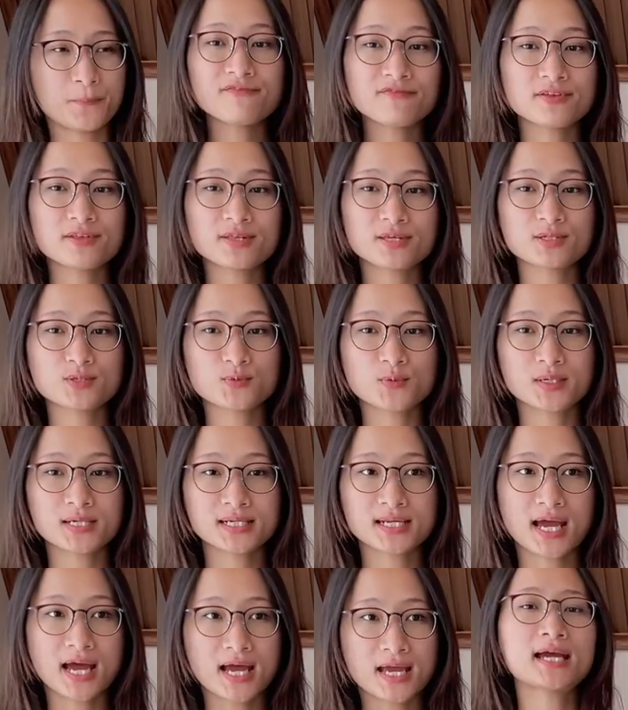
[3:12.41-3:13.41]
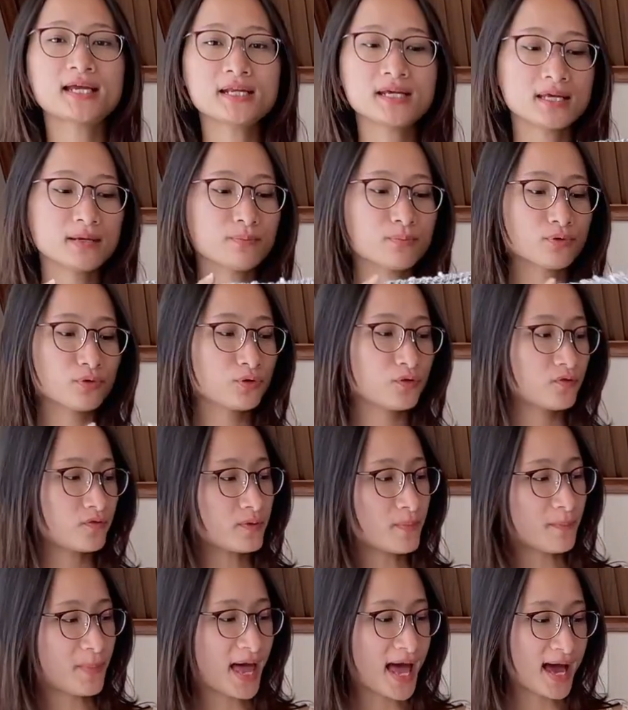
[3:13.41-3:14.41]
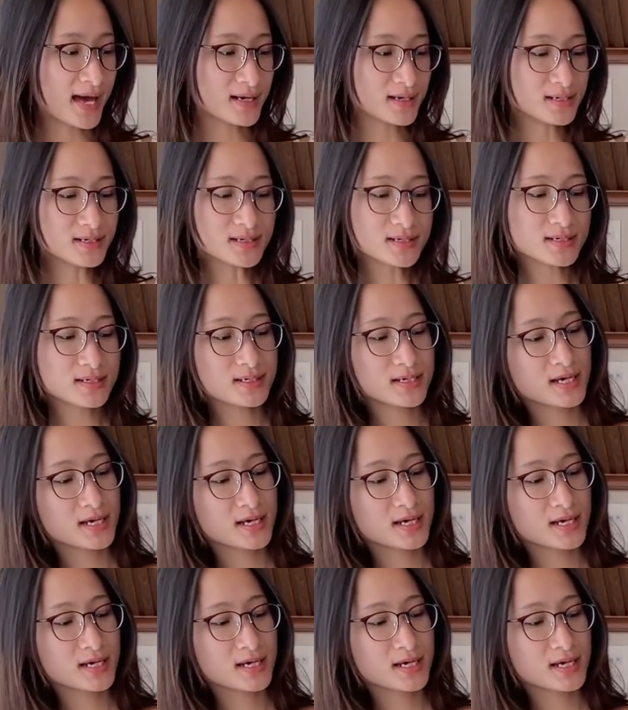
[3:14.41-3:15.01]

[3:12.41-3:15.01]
After this one, I kind of improved the pattern